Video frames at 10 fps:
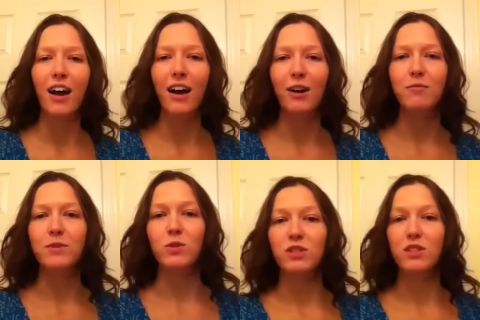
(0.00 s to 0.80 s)

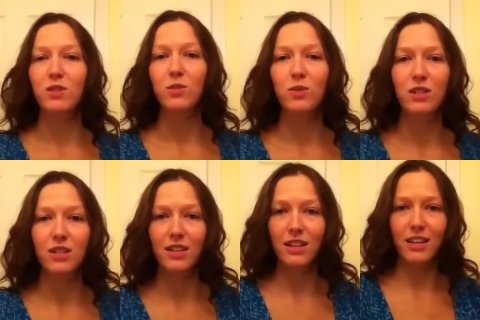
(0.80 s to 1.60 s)
um, so excuse
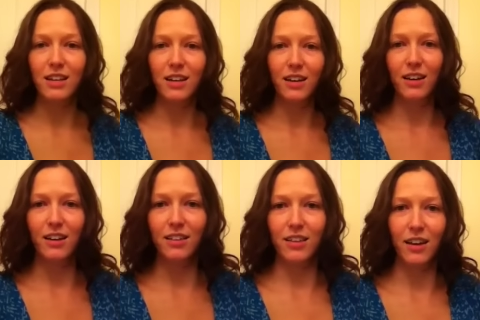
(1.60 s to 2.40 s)
the,
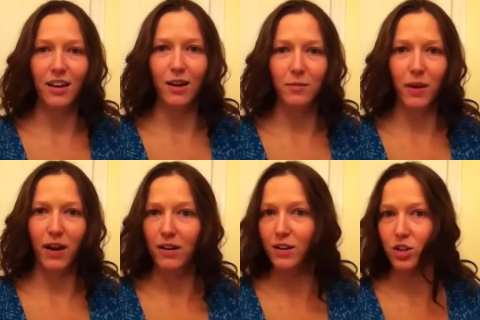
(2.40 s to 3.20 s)
the um,
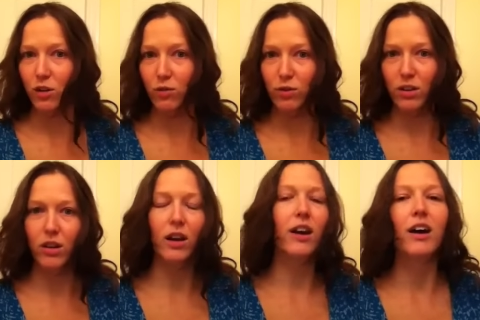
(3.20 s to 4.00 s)
kind of disheveled
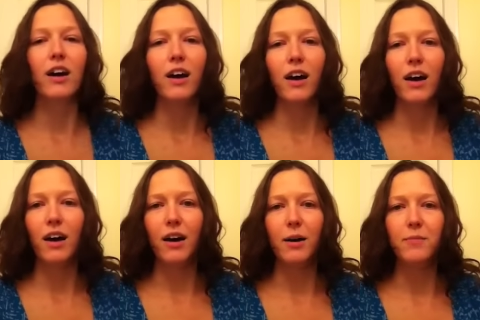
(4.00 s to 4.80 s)
look.
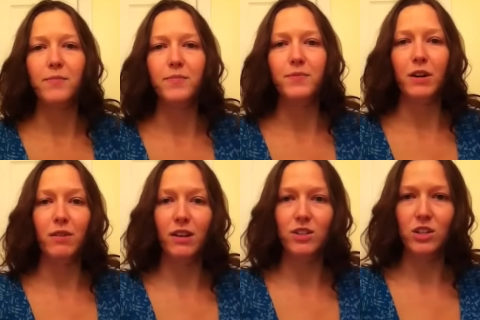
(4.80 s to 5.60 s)
Um,
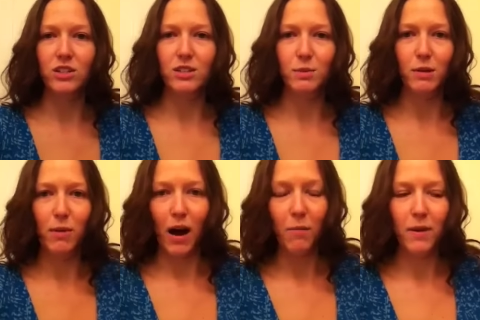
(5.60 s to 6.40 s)
definitely adjusting to be a
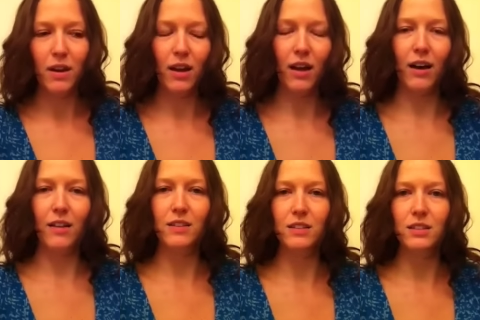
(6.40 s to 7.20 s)
mom.
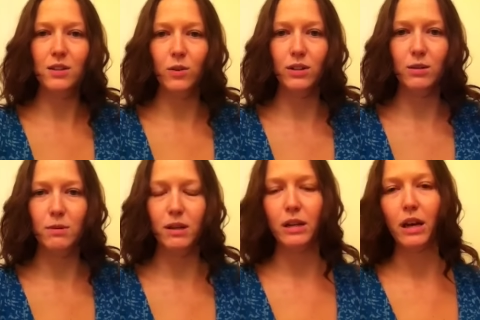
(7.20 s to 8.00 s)
Uh, this is going to
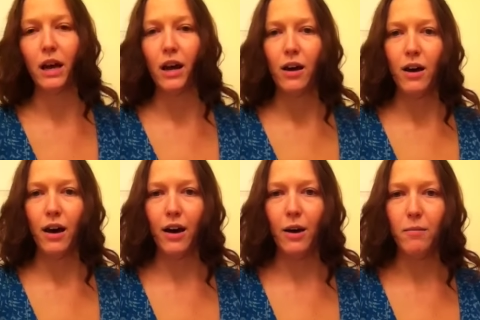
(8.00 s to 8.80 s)
be
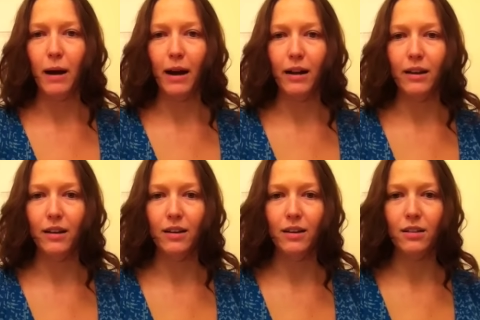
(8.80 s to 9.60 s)
uh, my,